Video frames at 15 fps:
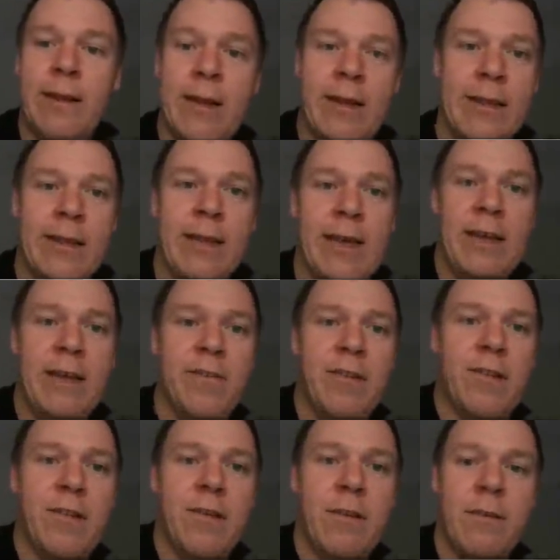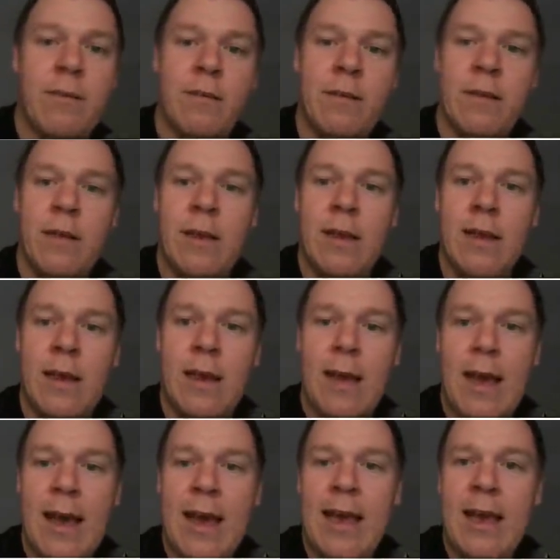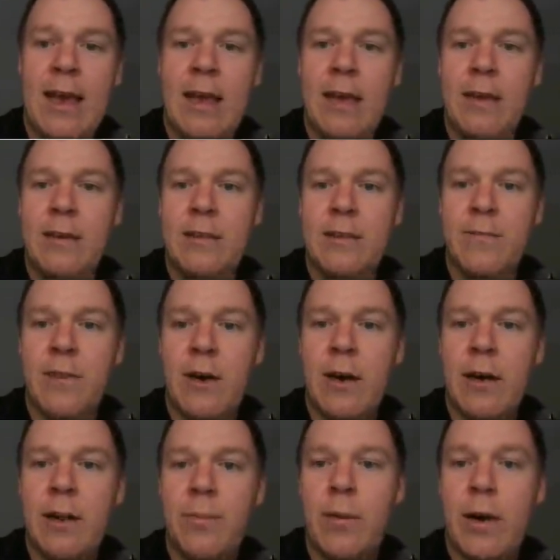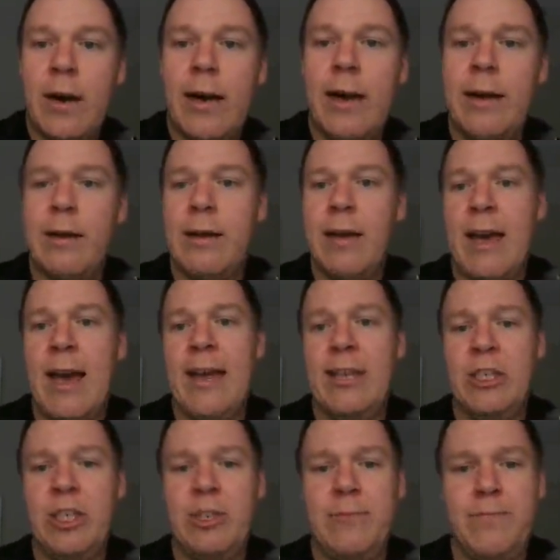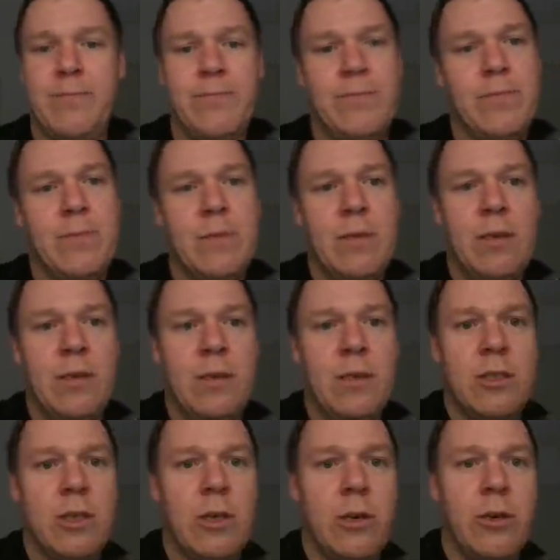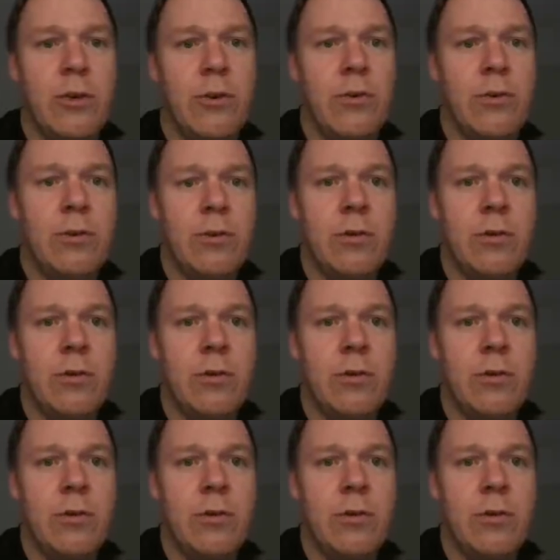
It leaves A divided by H. So